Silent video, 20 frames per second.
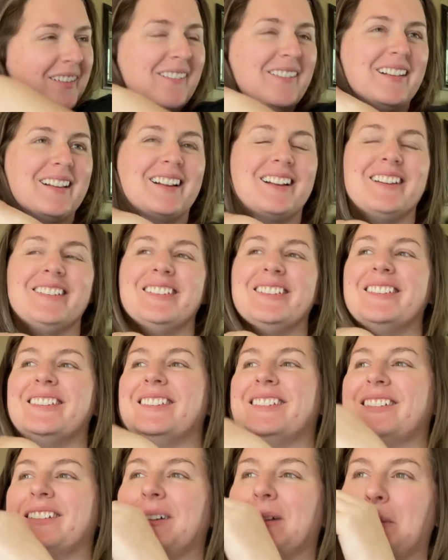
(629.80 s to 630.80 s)
like, it's
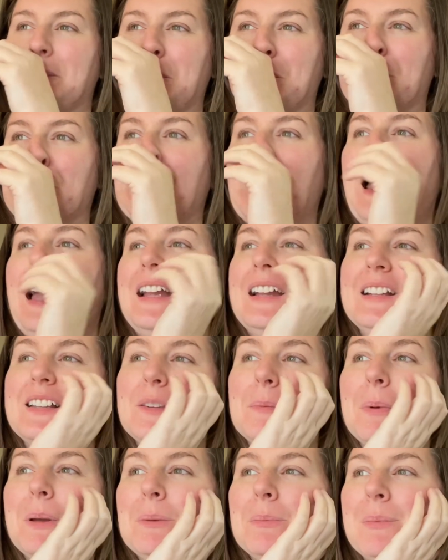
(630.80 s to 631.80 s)
just, I could
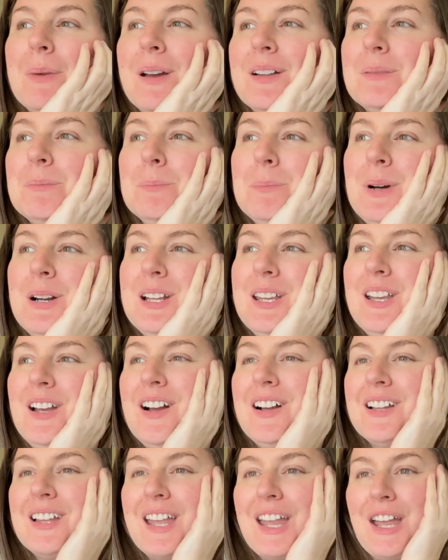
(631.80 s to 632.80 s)
spend money
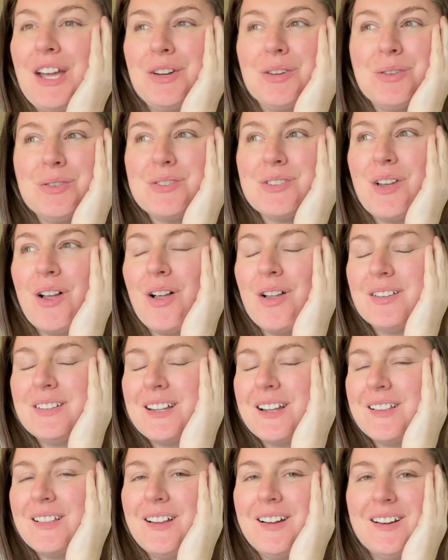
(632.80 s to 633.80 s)
on candles all
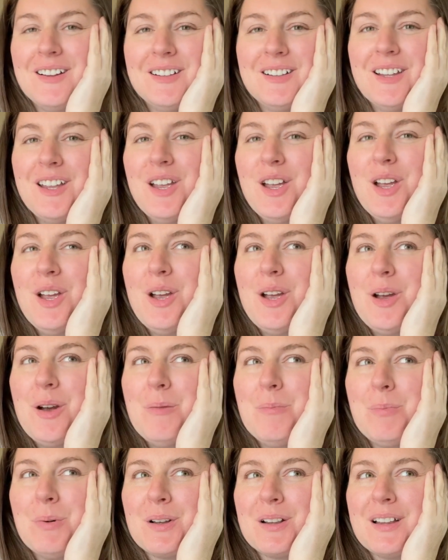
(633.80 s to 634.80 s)
day long,
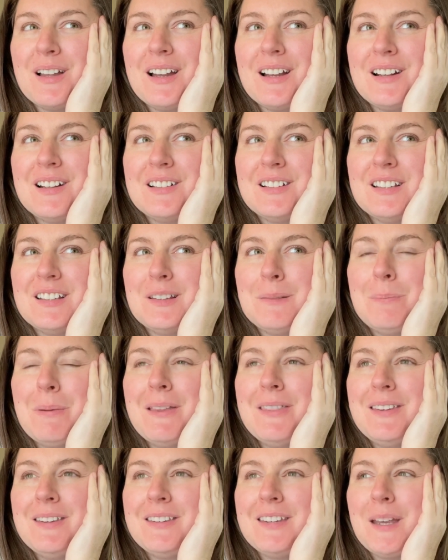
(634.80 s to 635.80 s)
but like to
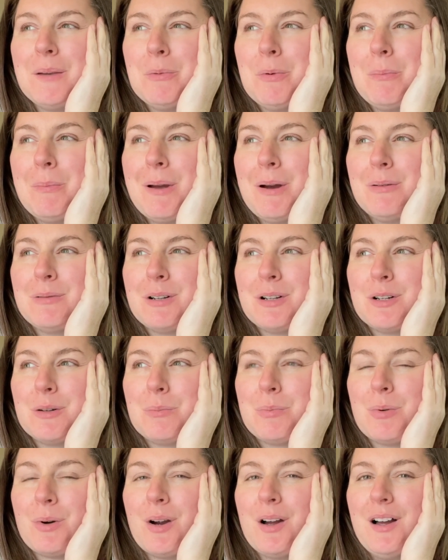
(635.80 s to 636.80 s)
spend the same amount on a
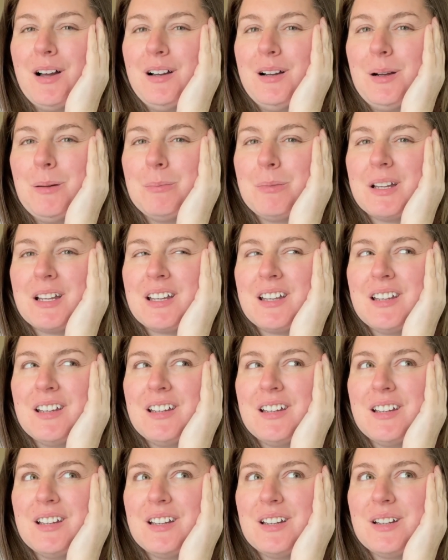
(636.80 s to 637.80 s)
bra, I'm like,
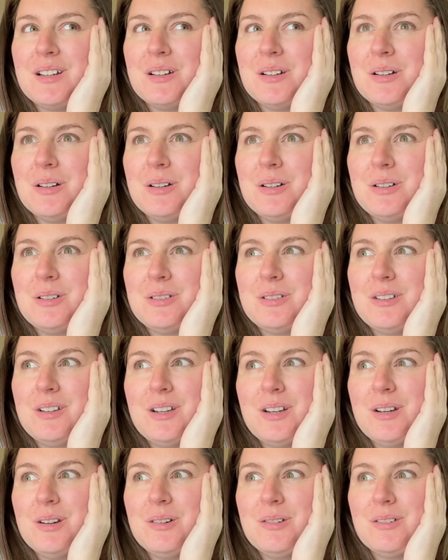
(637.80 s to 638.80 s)
oh
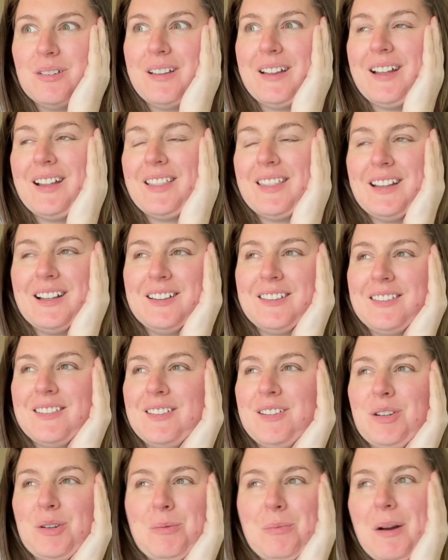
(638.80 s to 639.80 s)
no, like that's
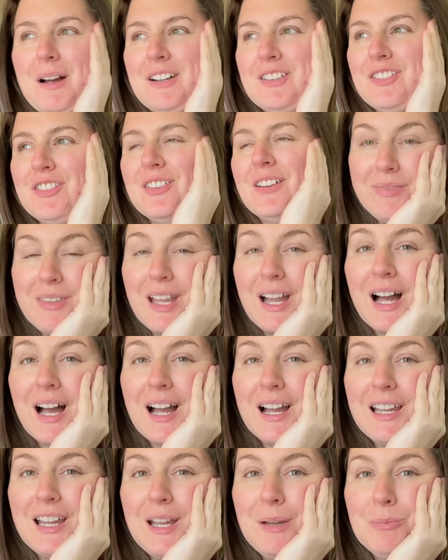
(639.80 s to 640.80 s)
too much.
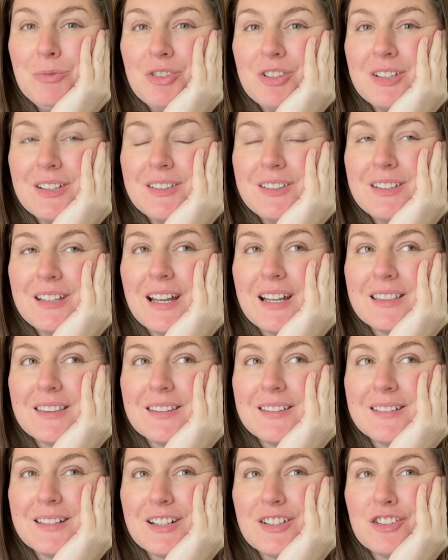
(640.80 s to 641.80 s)
I am just at the
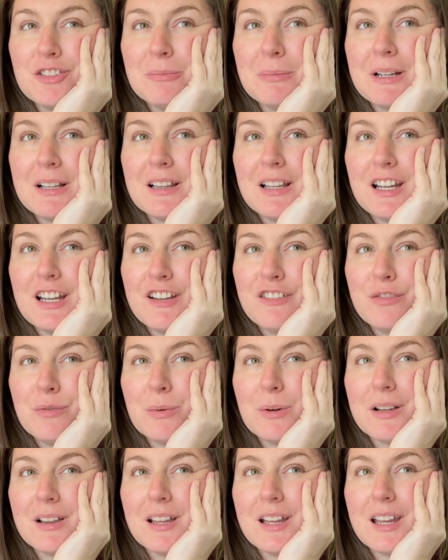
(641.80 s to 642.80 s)
stage in my life
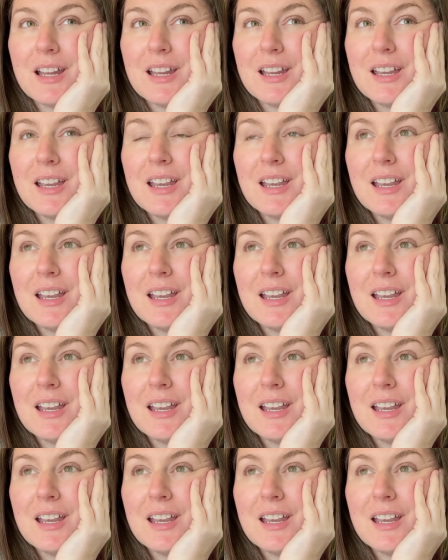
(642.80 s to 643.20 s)
where like